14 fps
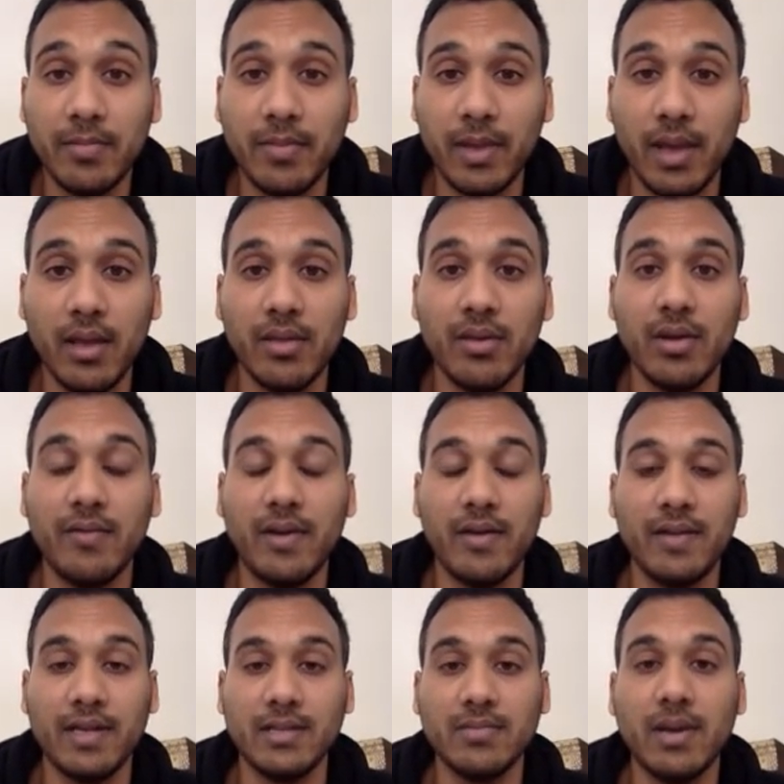Okay,
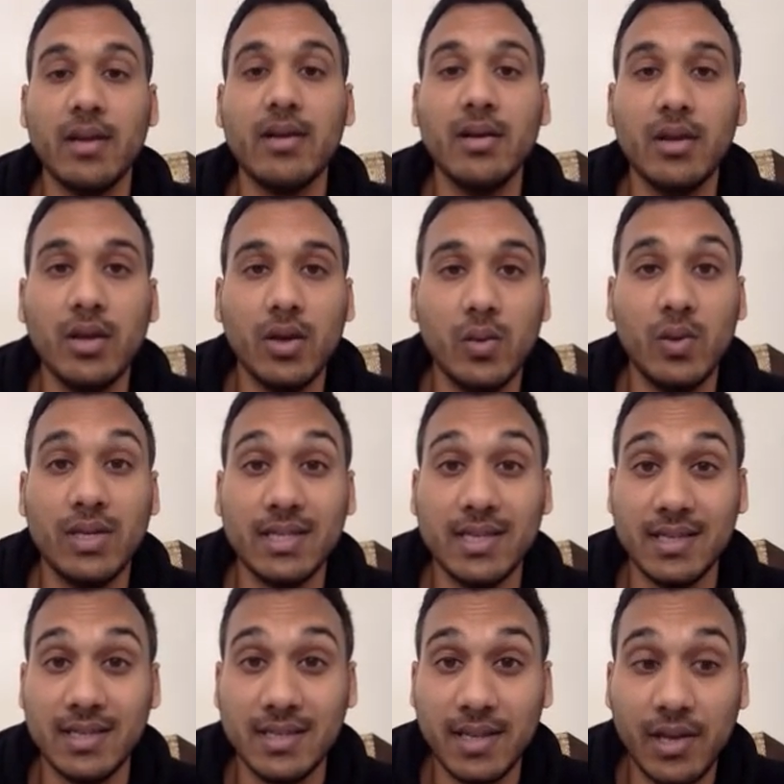35,000 mana, which is a
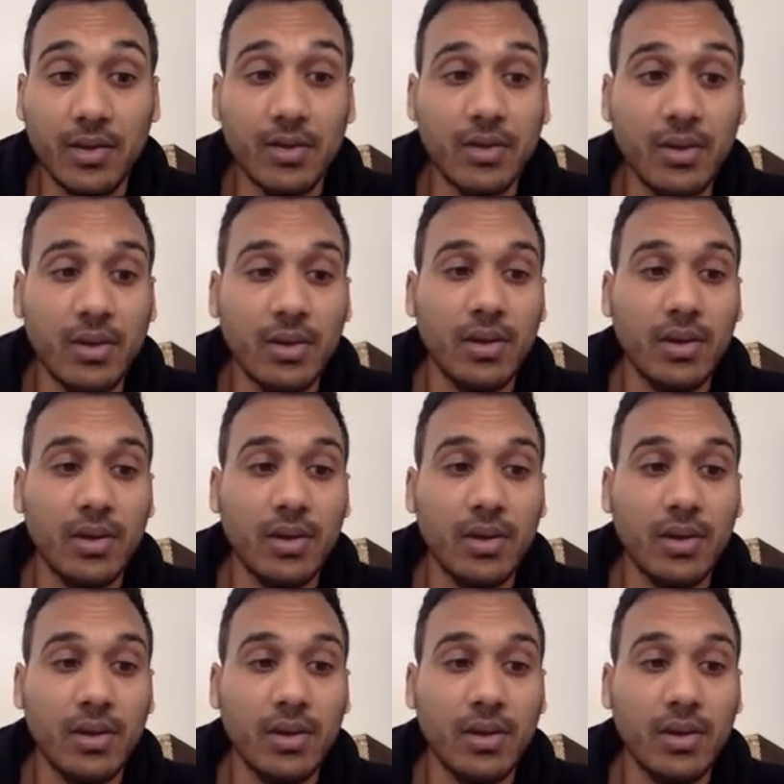steal.